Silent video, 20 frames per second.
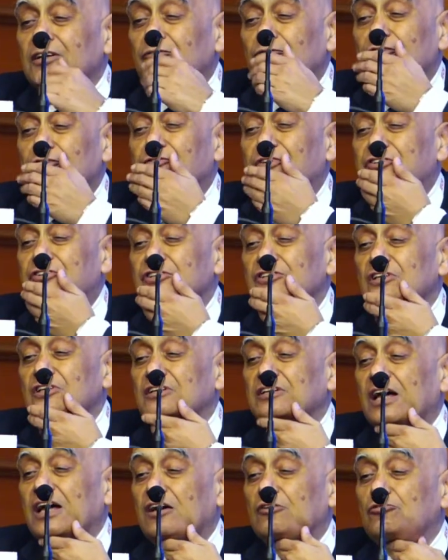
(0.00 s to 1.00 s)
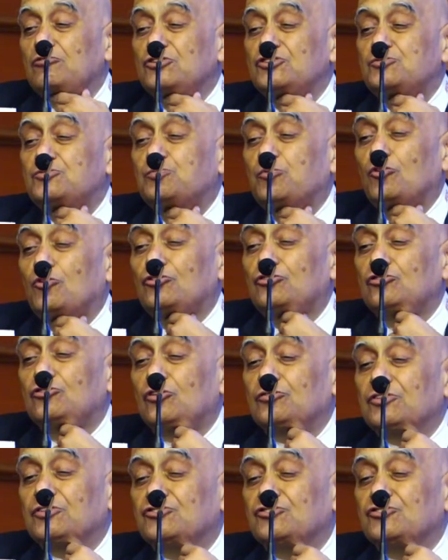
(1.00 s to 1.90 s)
which is the narrowest portion of